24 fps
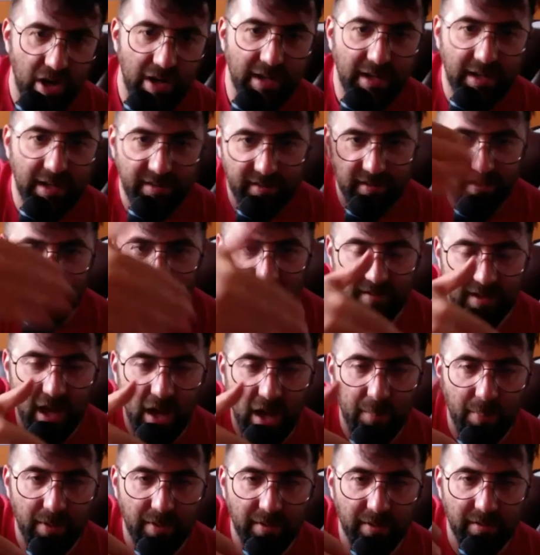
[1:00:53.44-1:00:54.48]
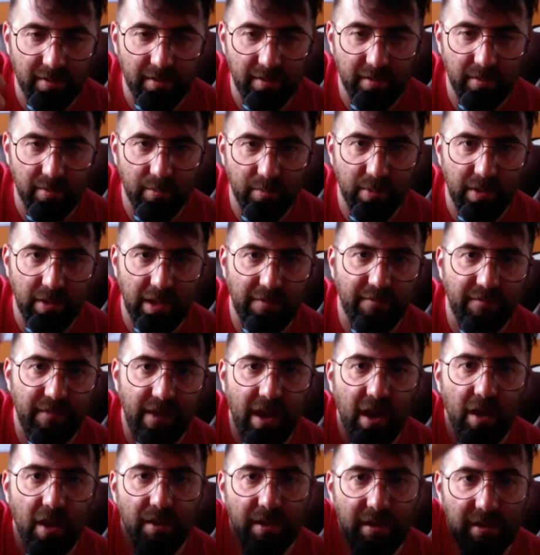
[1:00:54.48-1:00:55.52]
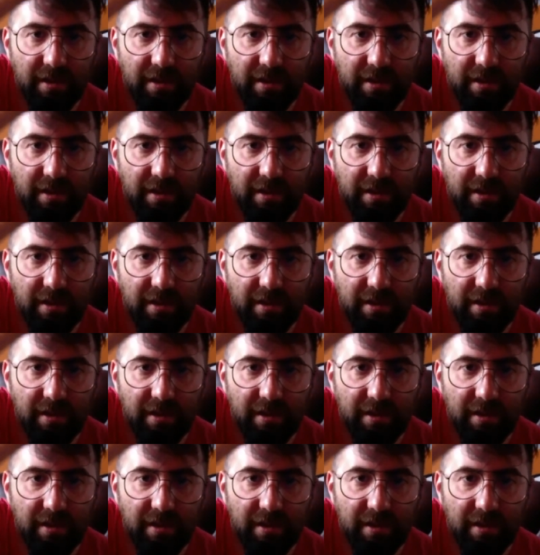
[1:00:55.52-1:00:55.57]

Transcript: to get to the other side. But when they fail, like